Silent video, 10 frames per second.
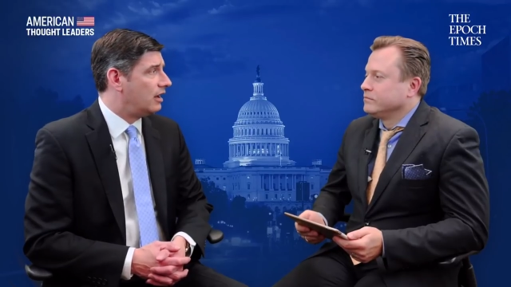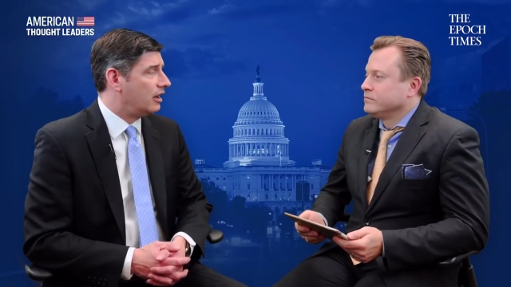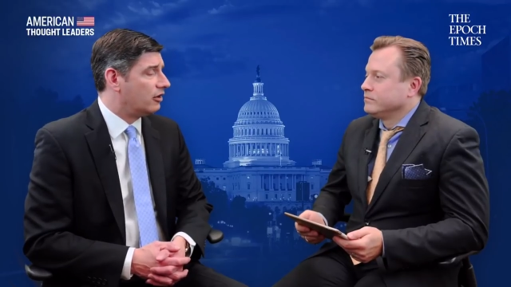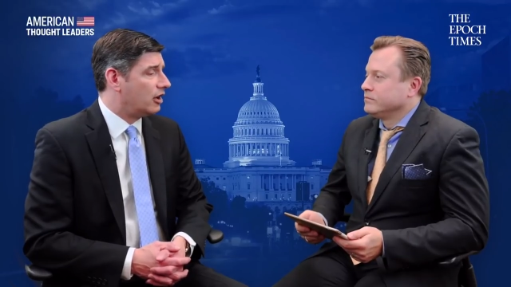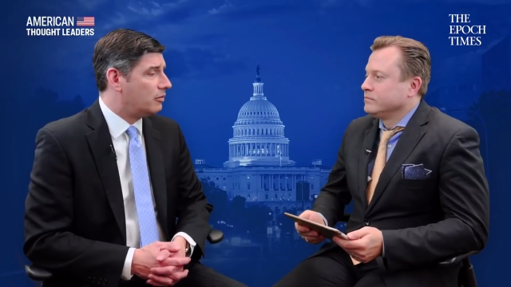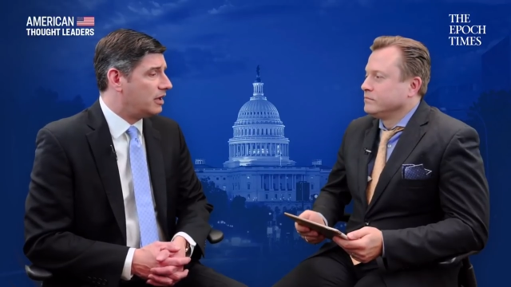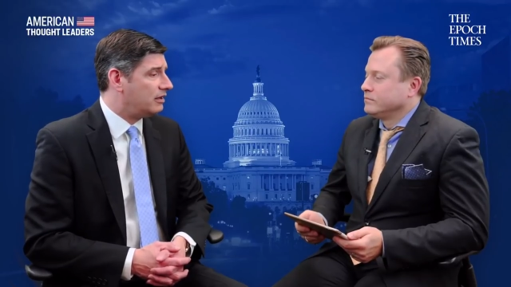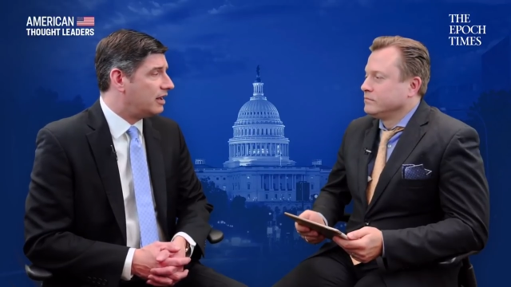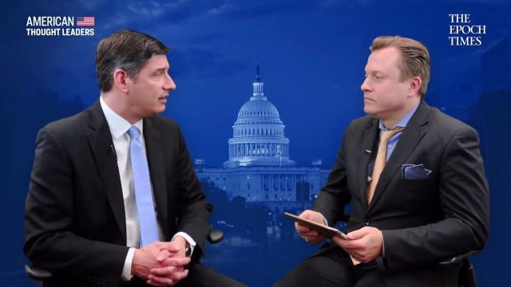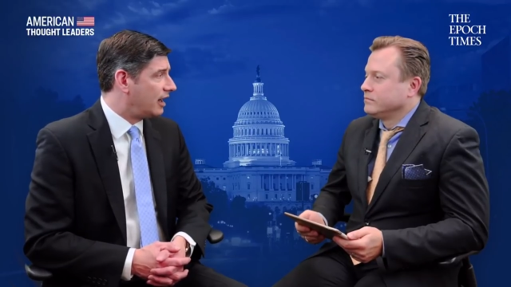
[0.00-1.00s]
Speaker 1: It'll never be
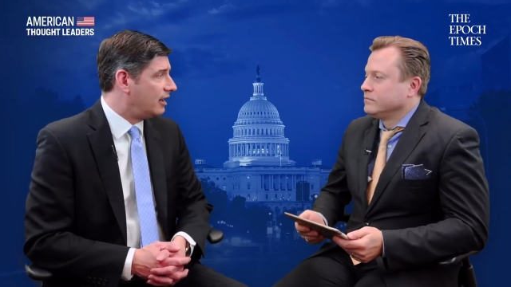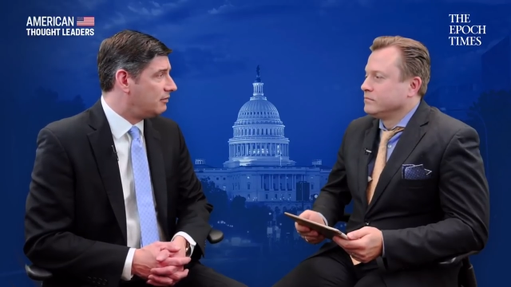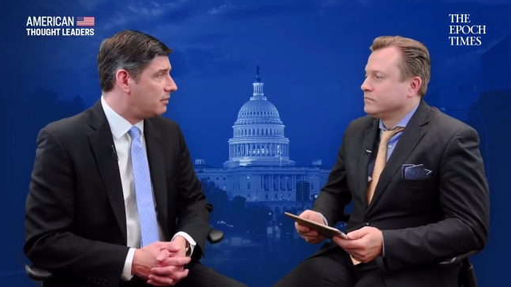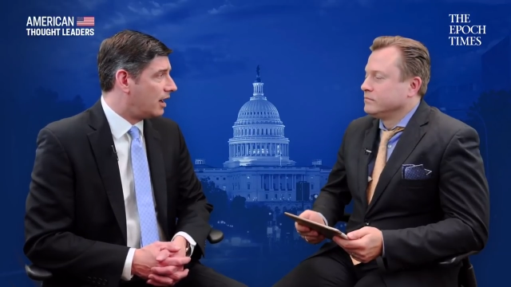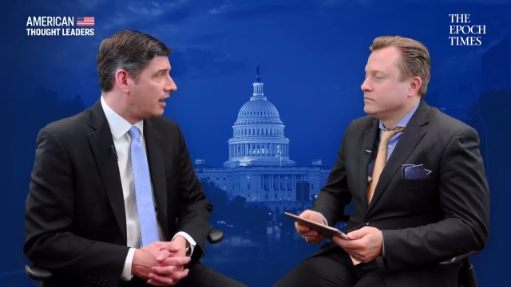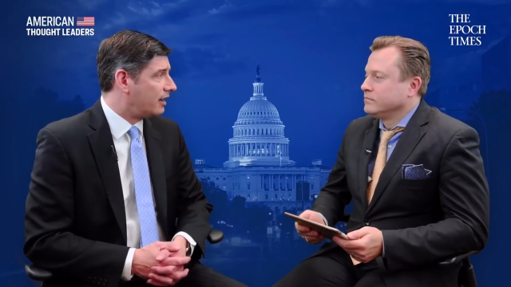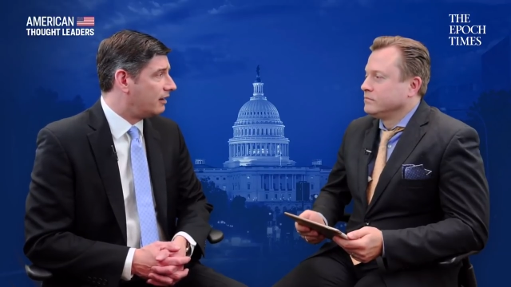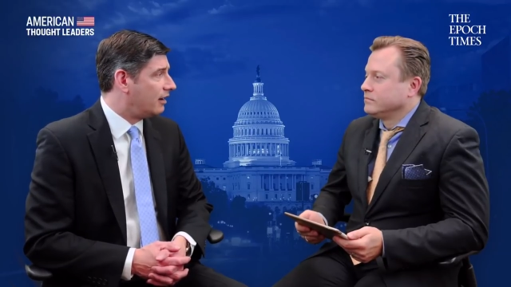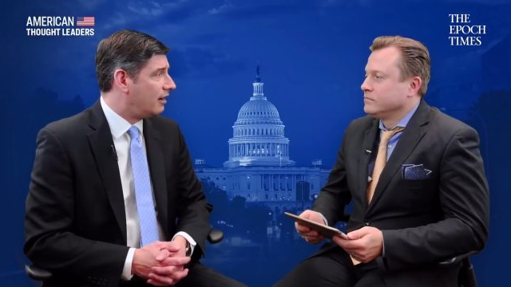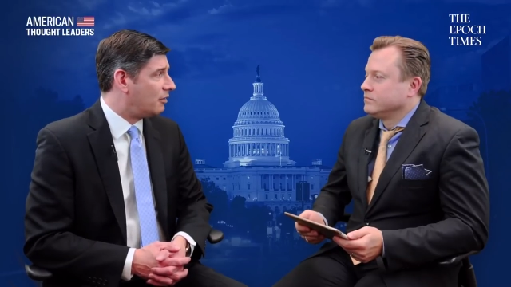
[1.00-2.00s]
dictated by
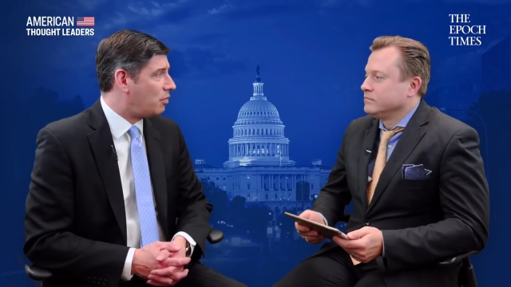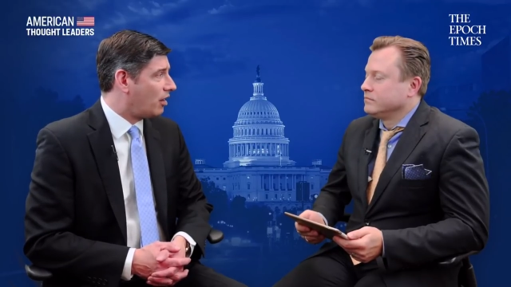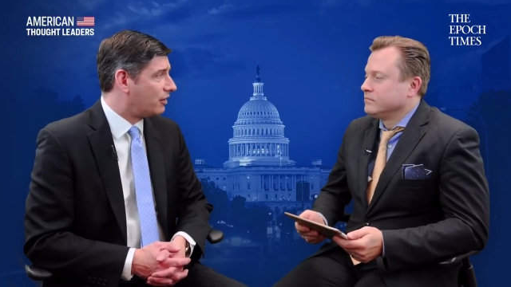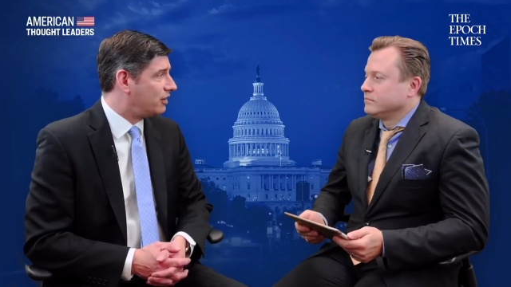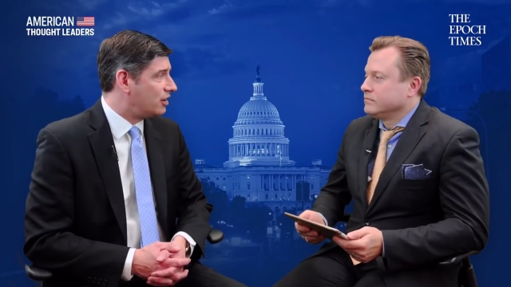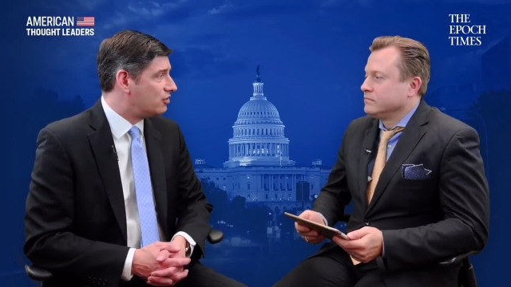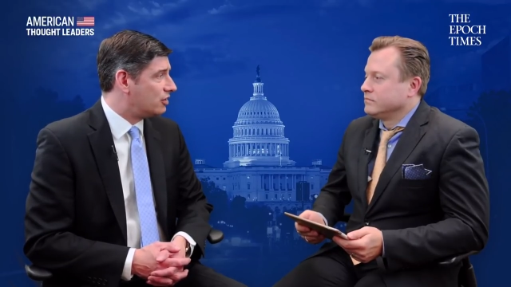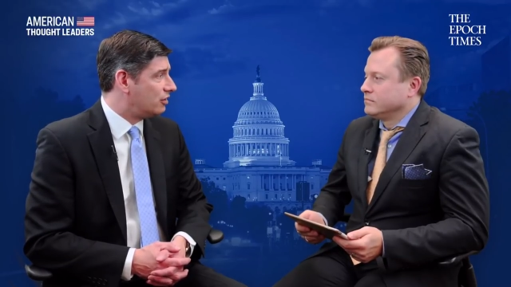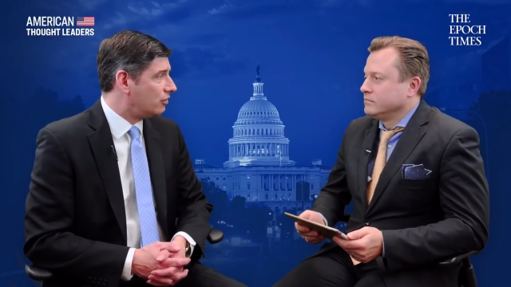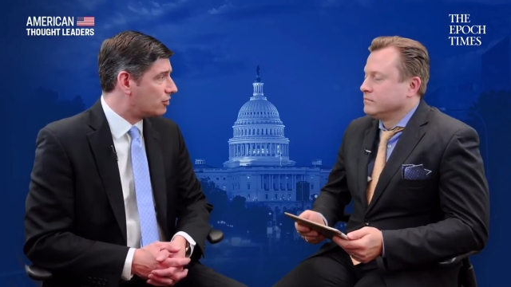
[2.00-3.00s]
a
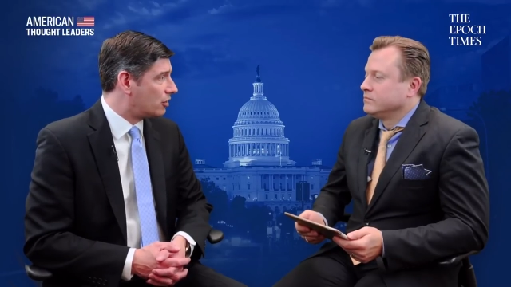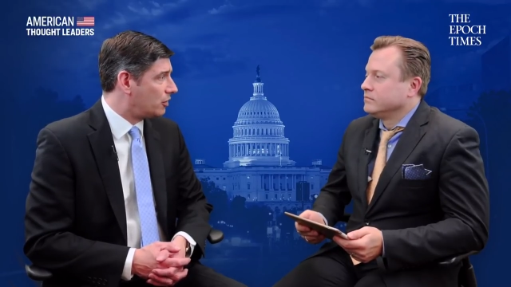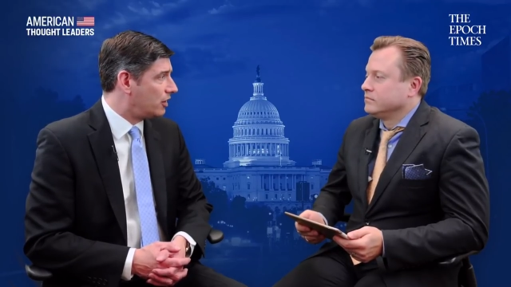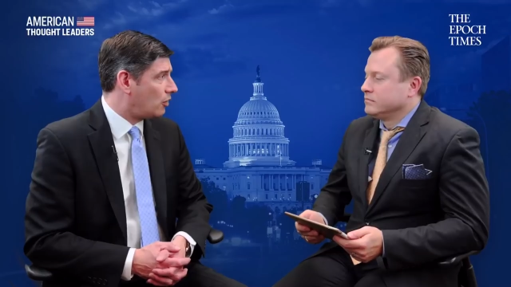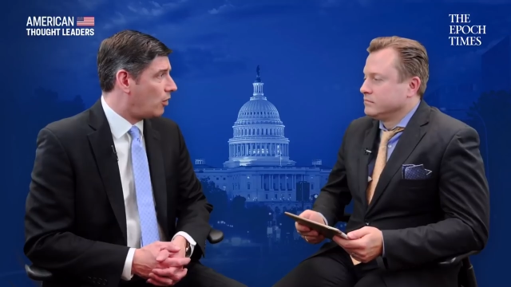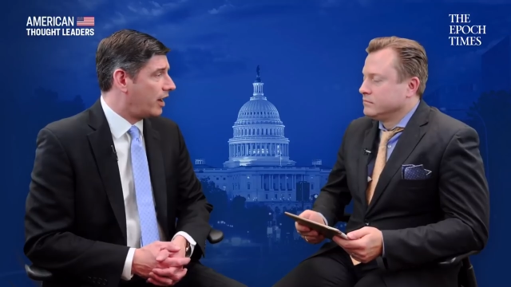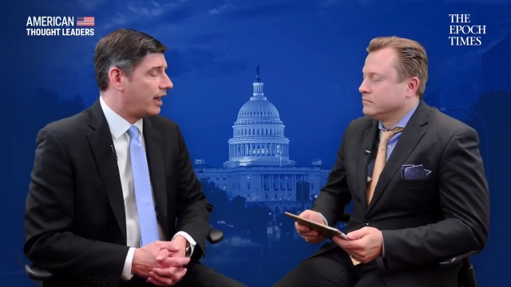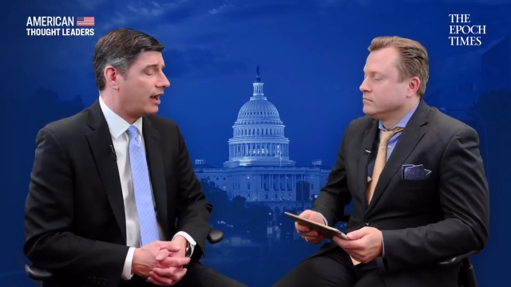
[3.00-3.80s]
politician or someone in the White